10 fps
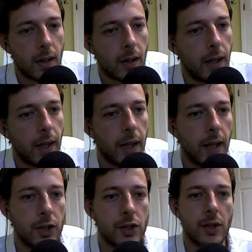Yeah,
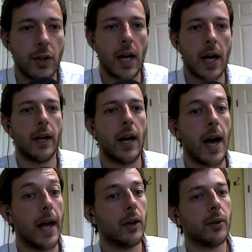I just don't.
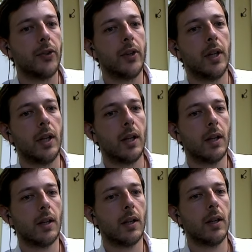I don't see
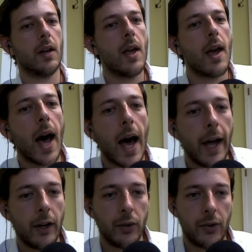
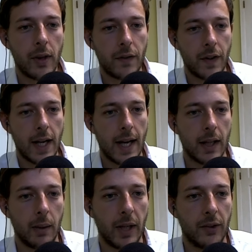the
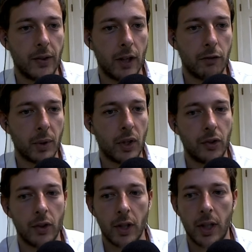finale myself
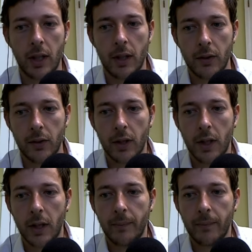personally.
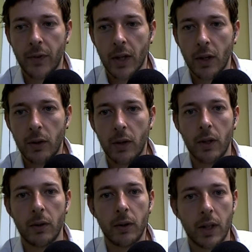Sorry.
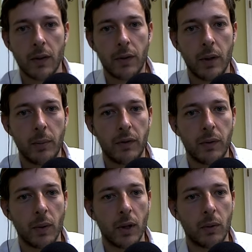Rook f3
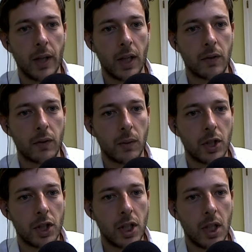before queen h4.
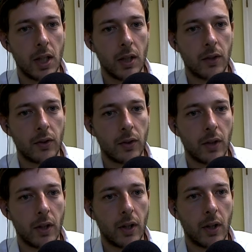Jeez.
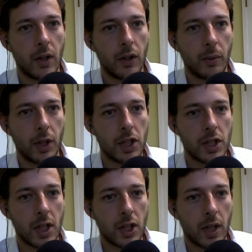You want to just
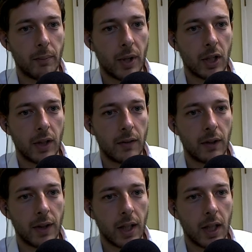like try and bottle
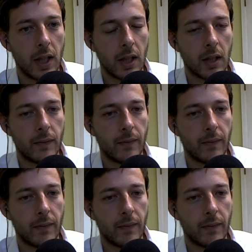everything in here.